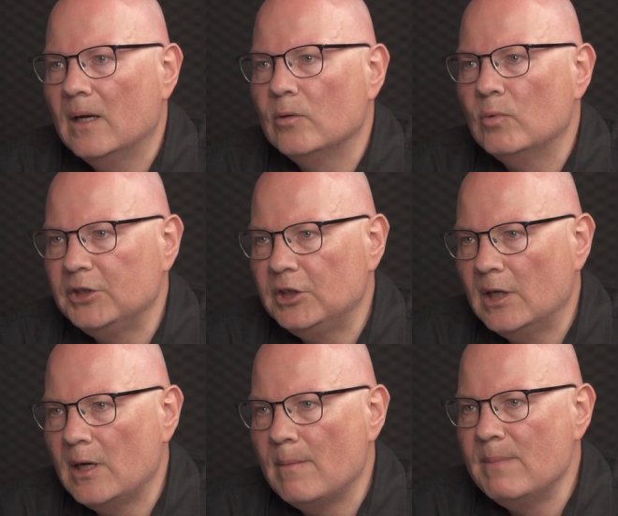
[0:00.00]

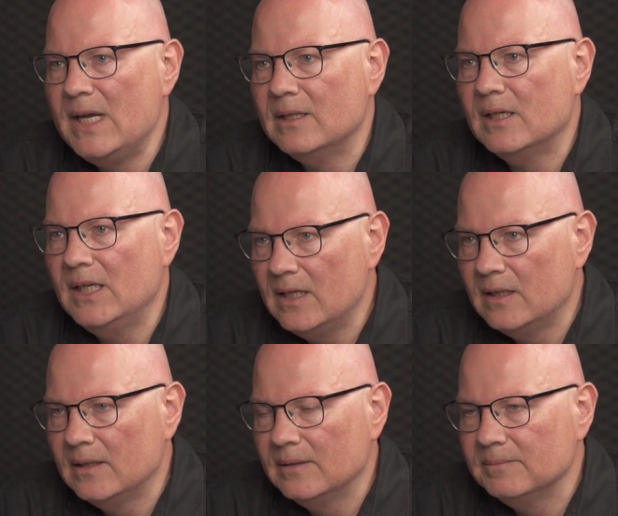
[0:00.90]
Russia made
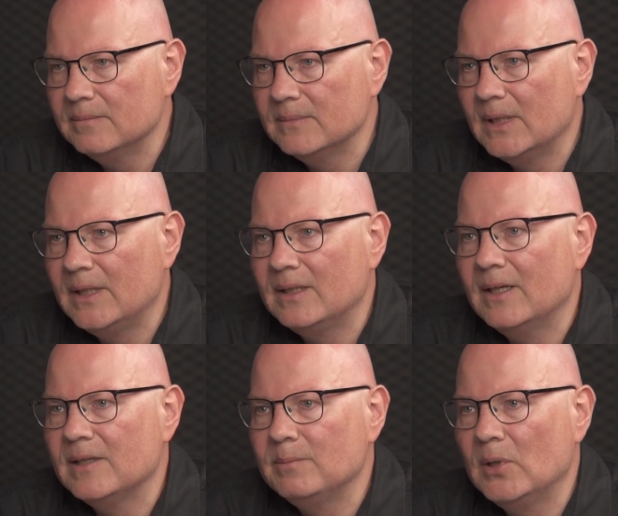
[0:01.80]
clear it
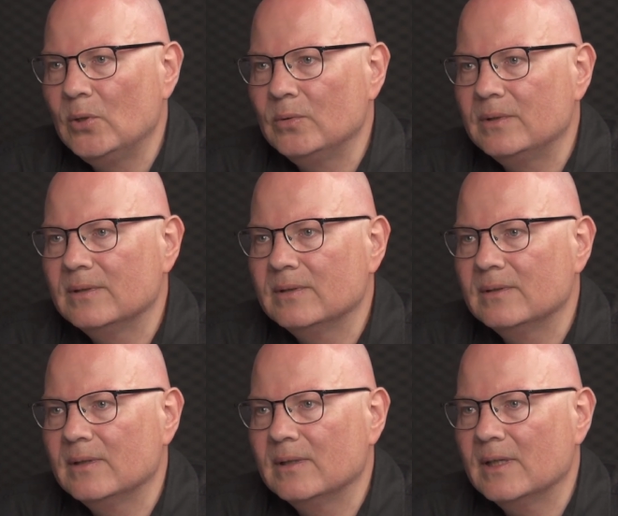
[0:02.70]
has both
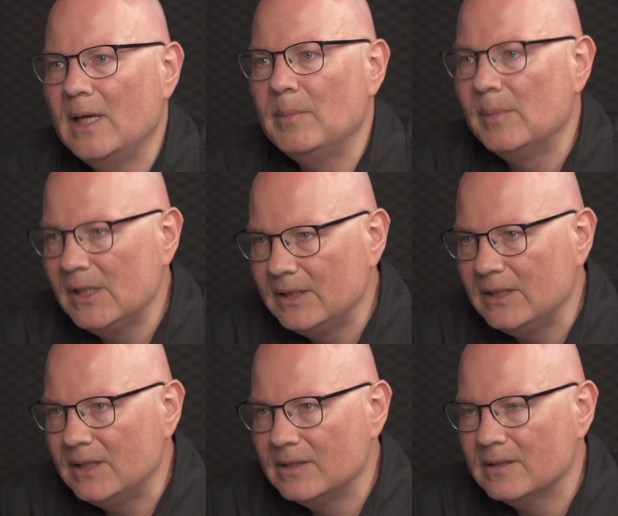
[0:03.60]

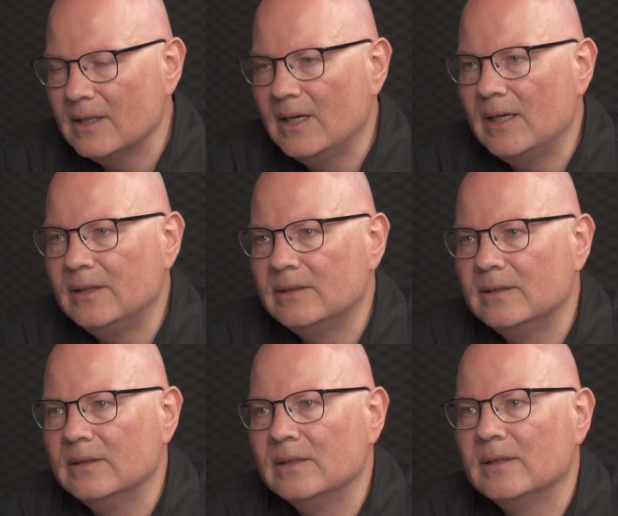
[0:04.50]
capabilities and